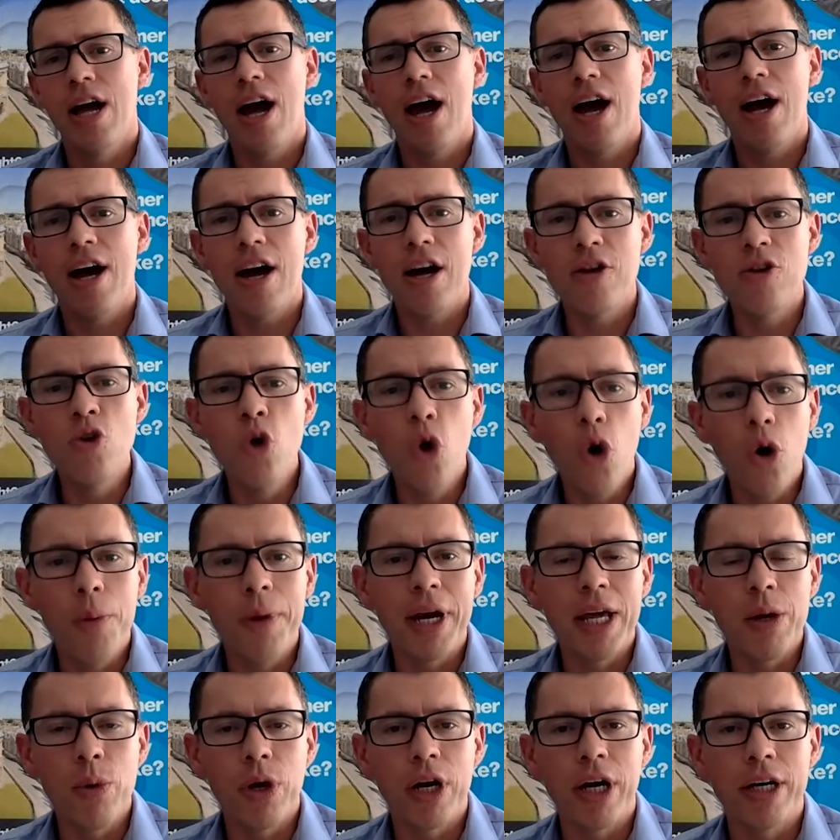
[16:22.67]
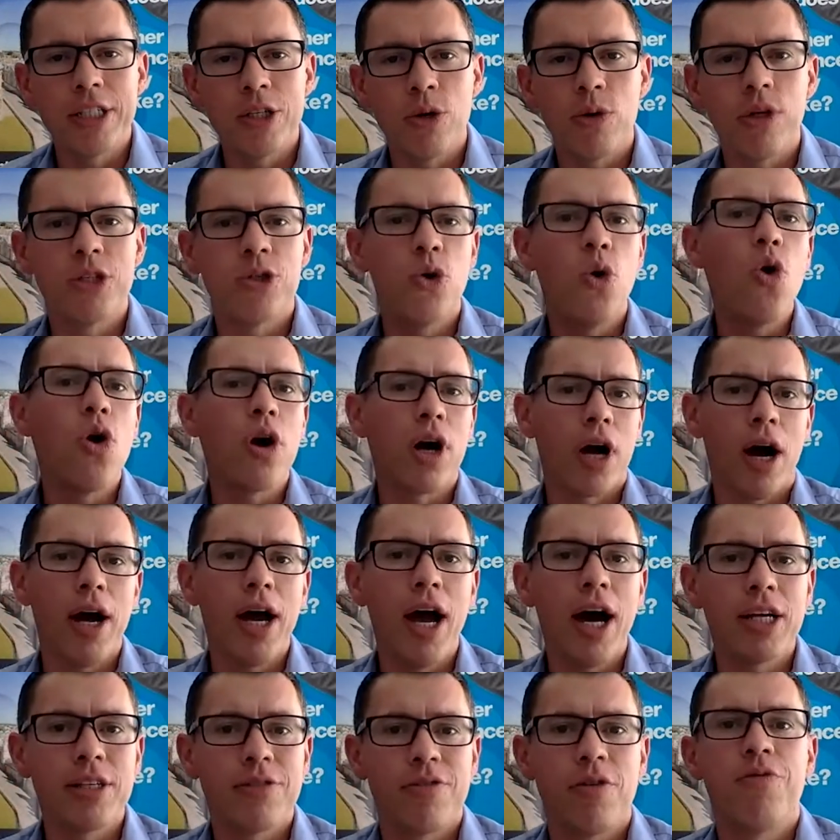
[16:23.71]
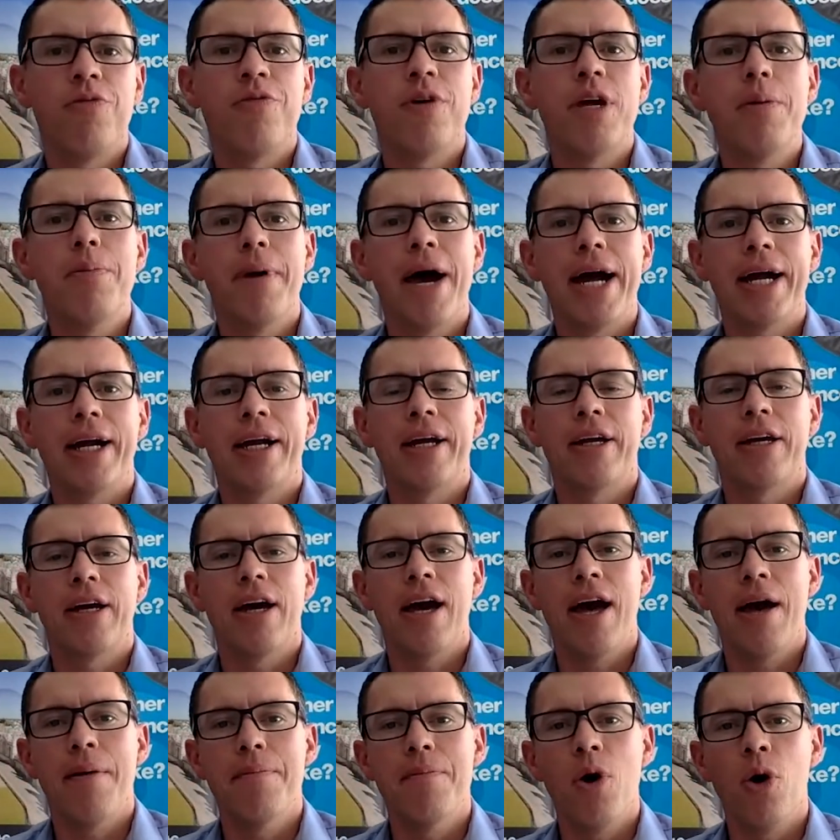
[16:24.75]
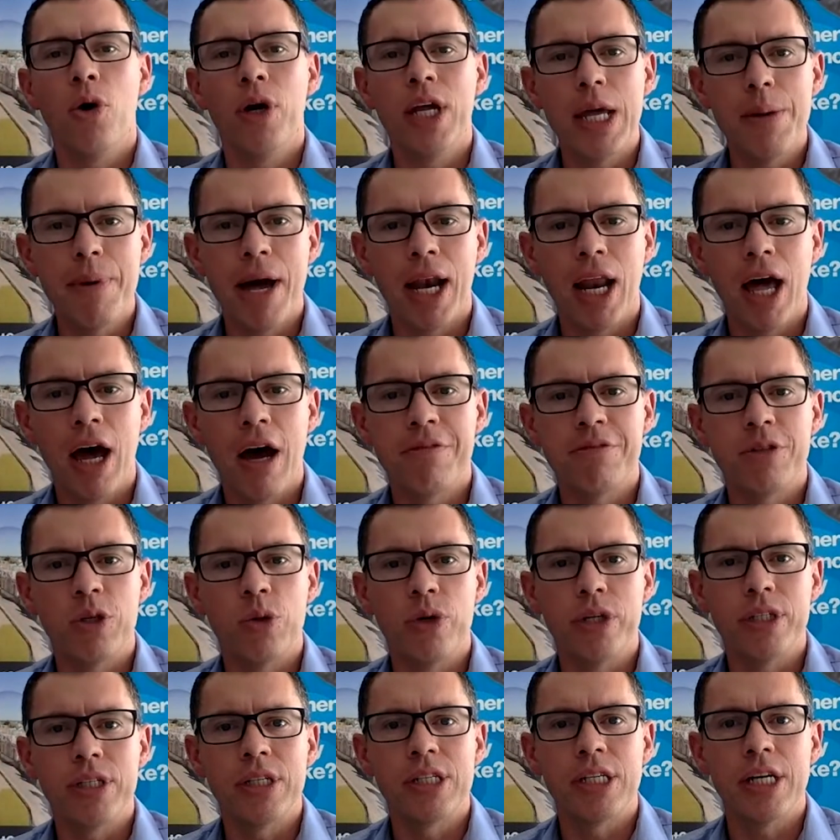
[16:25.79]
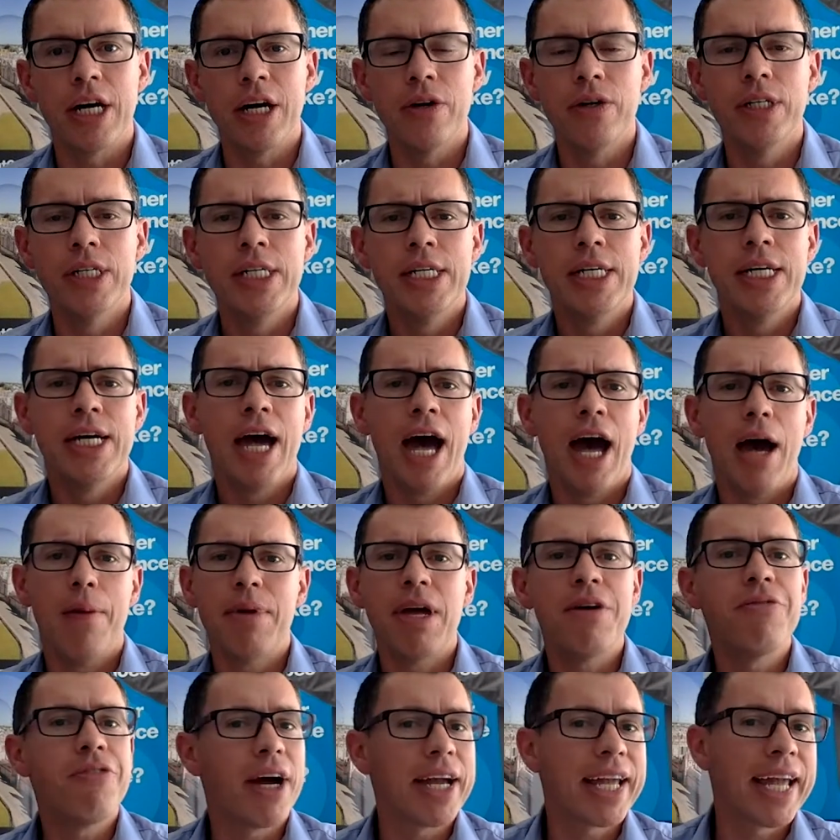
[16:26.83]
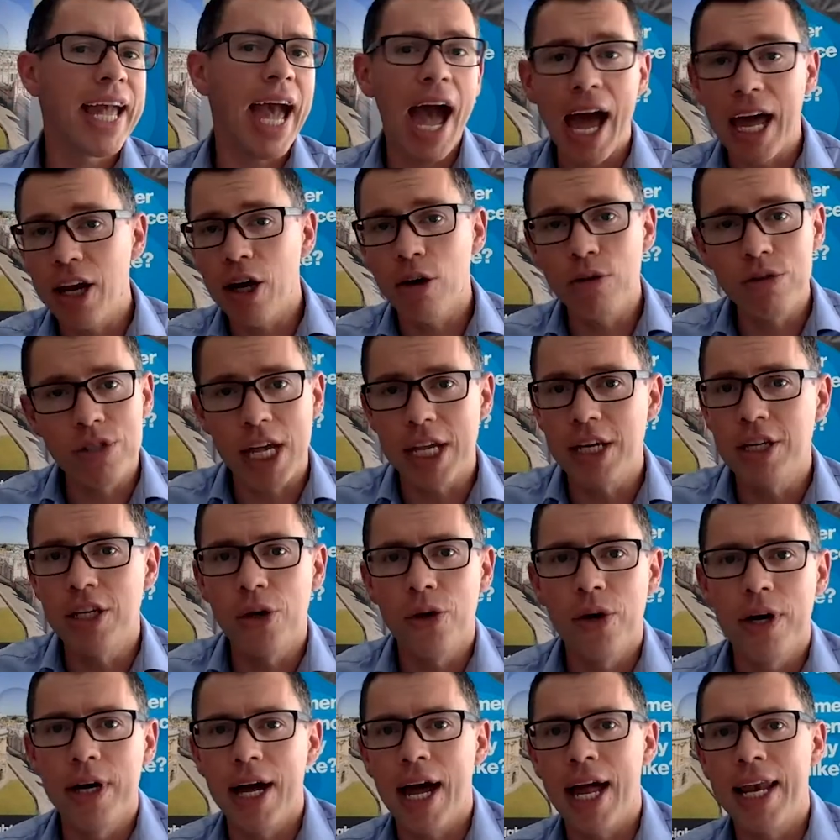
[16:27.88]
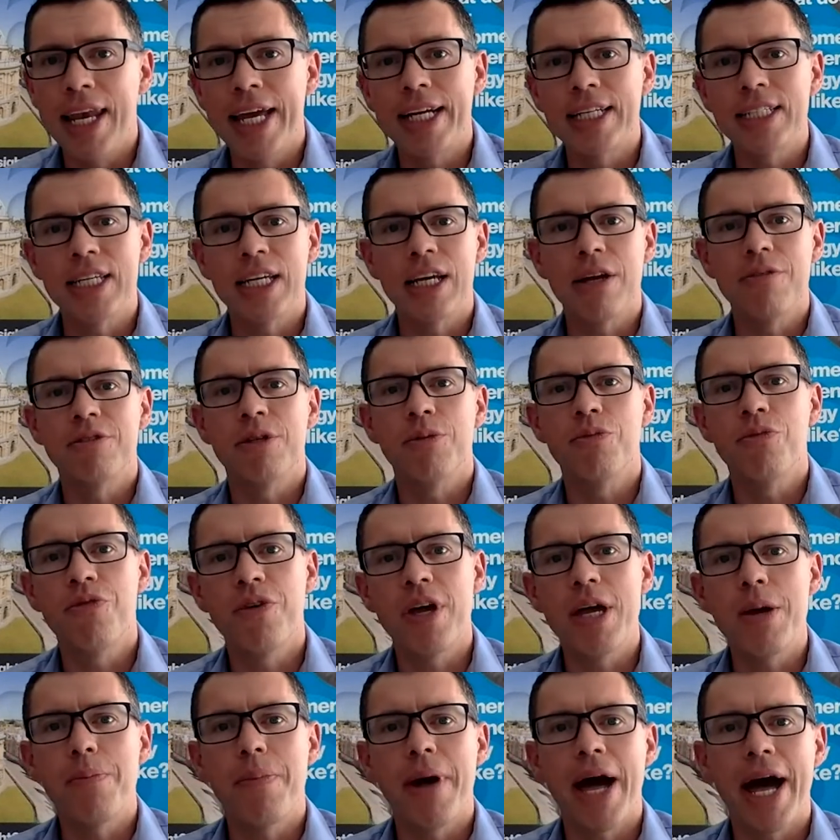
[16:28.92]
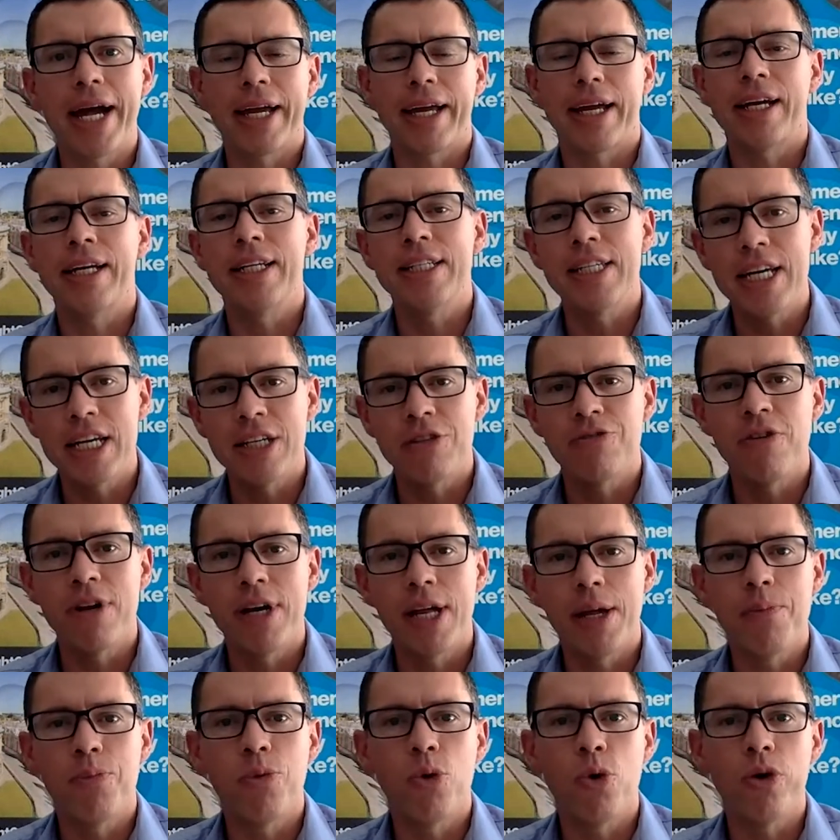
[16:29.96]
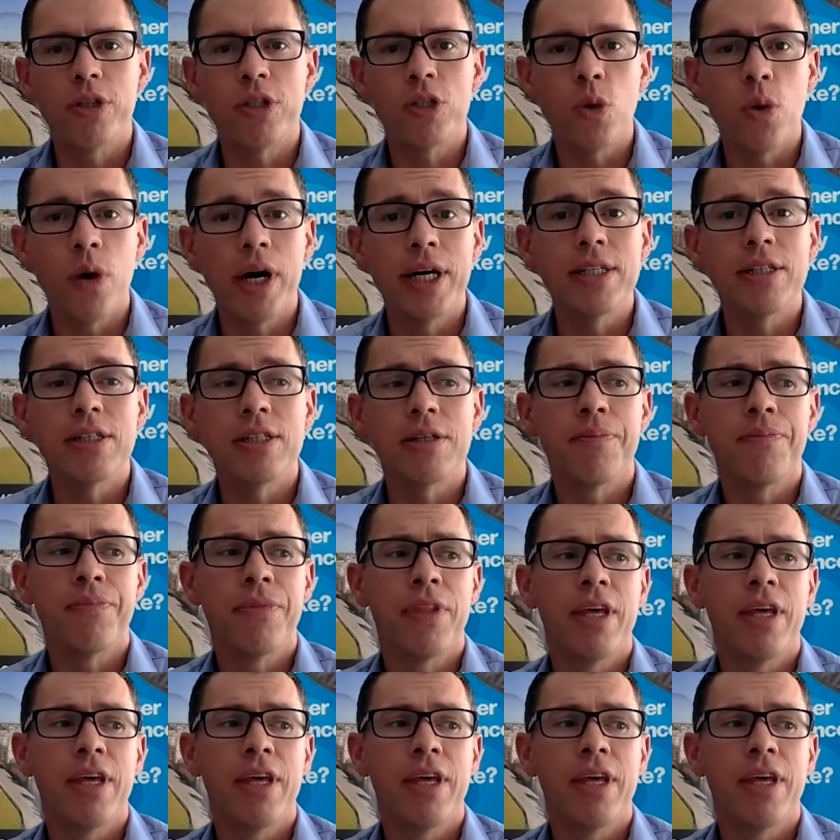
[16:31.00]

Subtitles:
normally when I do a talk, I ask for feedback on email afterwards. So if I can, I'll send you a link to give some feedback because it is really important to us.